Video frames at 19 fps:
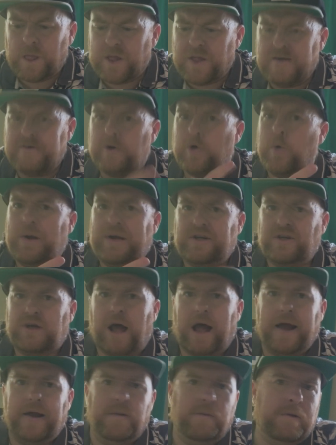They're a quick
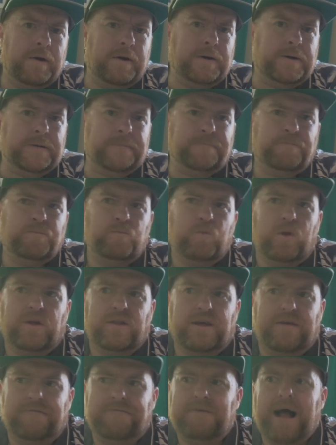side,
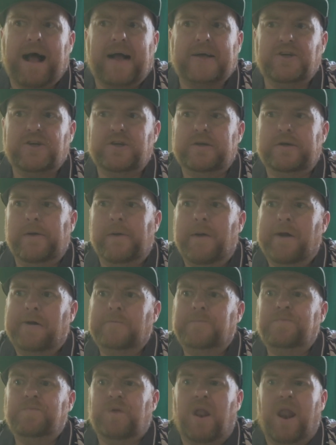they're fast,
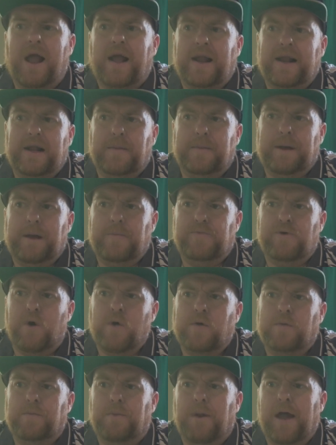they're like a little bit of
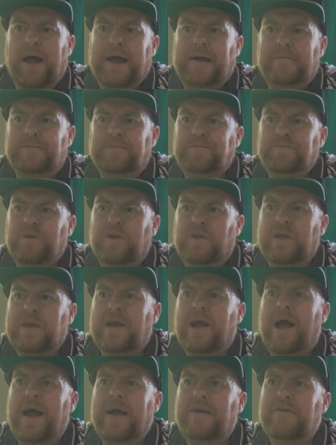broken play. They
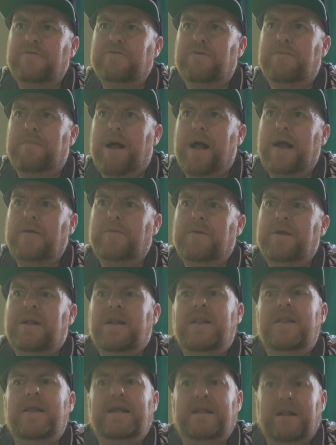kind of remind me a
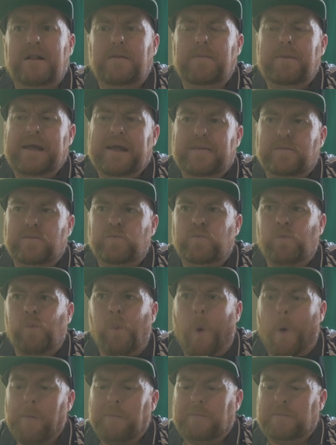little bit
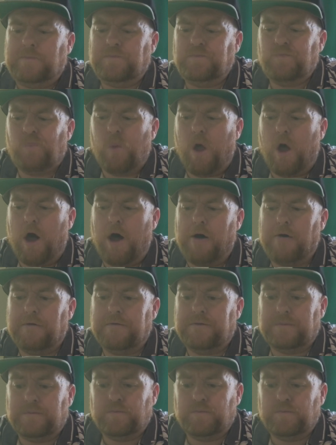of